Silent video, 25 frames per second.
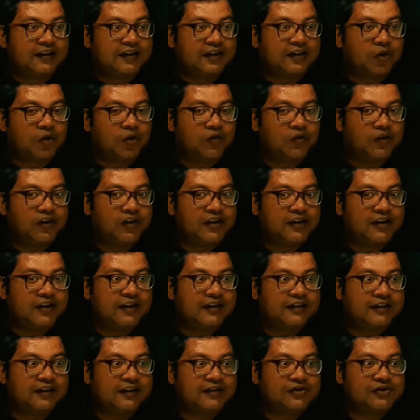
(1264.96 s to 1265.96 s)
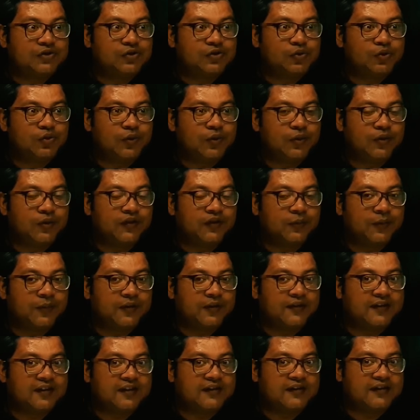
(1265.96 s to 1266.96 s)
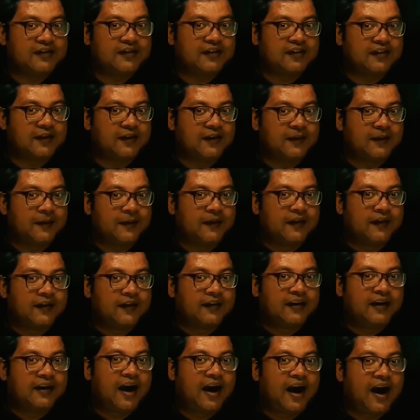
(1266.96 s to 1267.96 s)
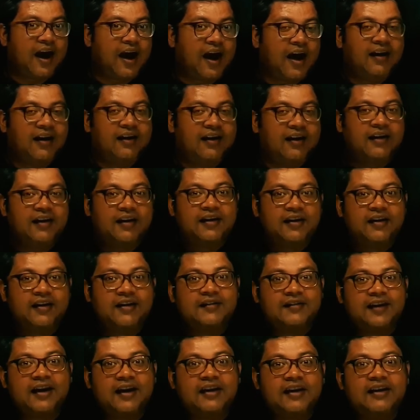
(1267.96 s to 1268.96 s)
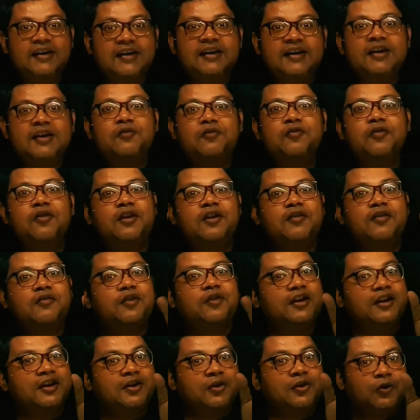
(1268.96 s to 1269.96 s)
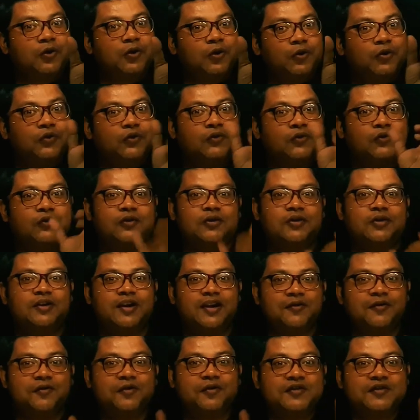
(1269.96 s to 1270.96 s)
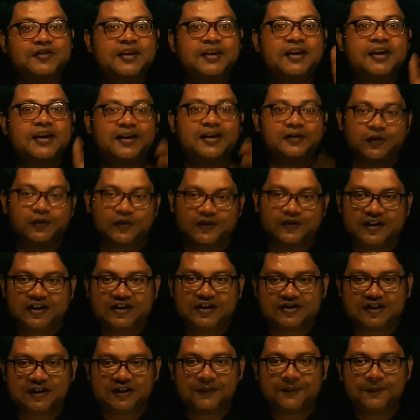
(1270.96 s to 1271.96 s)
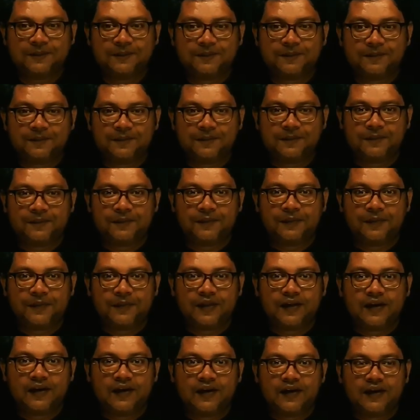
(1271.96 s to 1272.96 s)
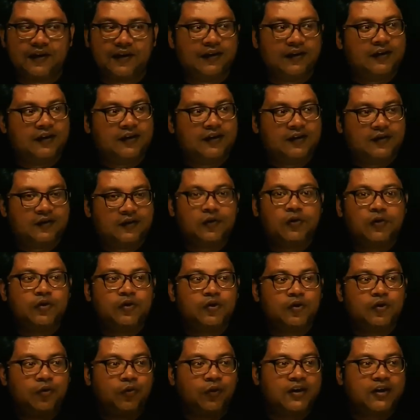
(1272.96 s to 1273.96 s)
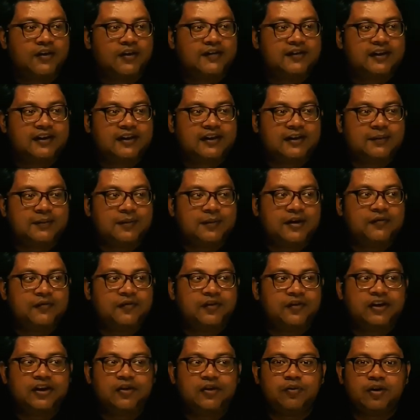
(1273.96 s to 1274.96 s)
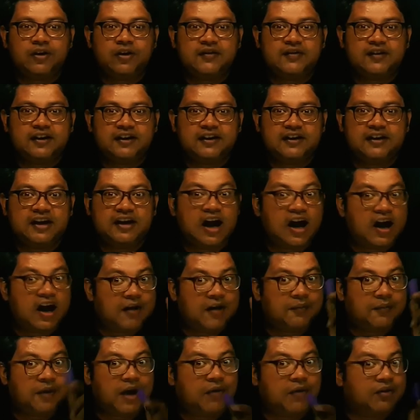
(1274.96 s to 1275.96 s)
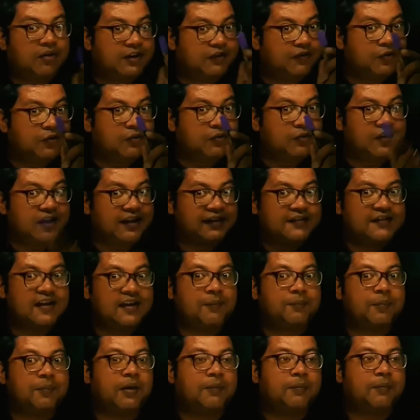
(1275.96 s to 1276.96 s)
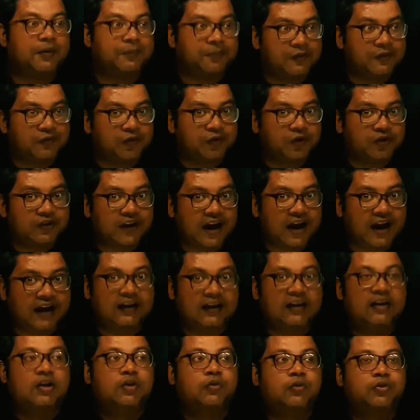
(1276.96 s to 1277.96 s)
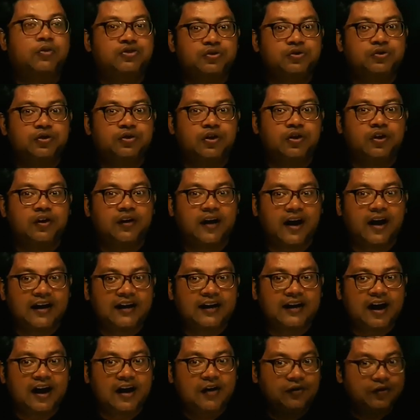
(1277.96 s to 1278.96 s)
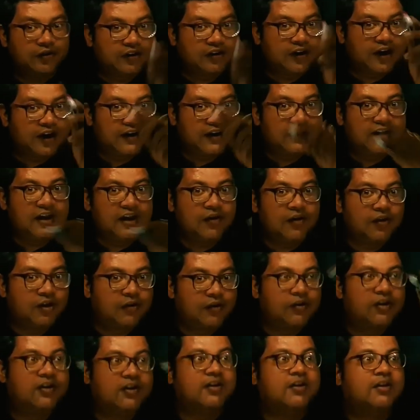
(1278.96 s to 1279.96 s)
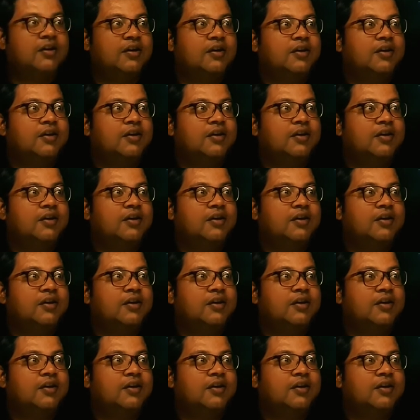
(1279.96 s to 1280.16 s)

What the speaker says: Over here, these two species, they are residing in a very close physical association. So one is getting benefited, one is getting harmed. I will give you the example, but before that, we should write down our